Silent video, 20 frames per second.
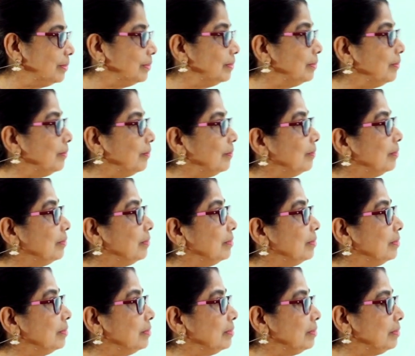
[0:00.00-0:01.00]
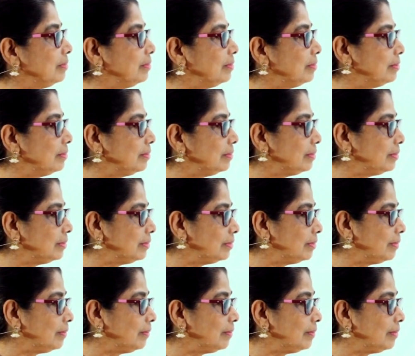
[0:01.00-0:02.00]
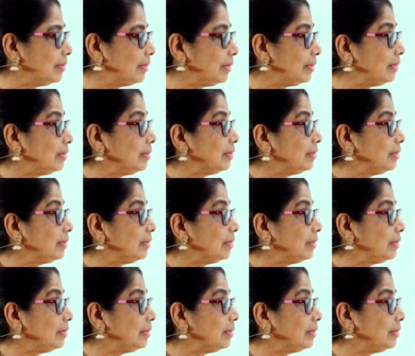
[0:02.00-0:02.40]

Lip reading: Nothing is said.